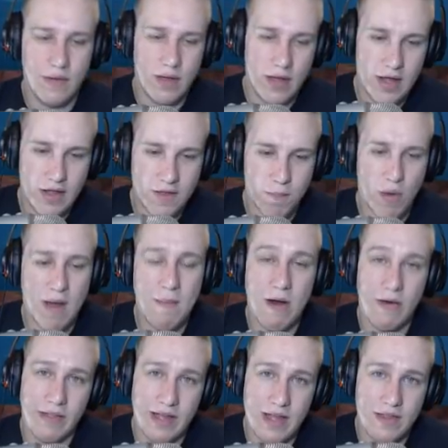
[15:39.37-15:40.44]
It's
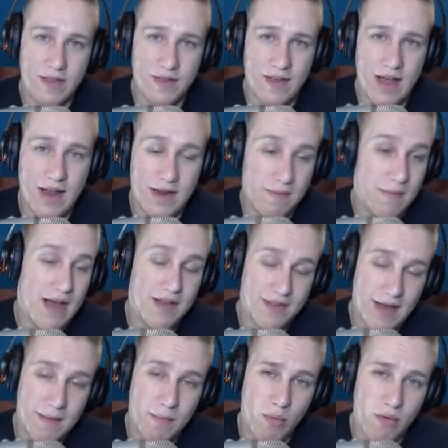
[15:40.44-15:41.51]
primarily in my
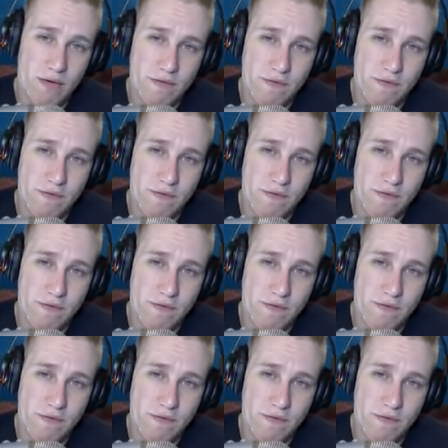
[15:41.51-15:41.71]
sideboard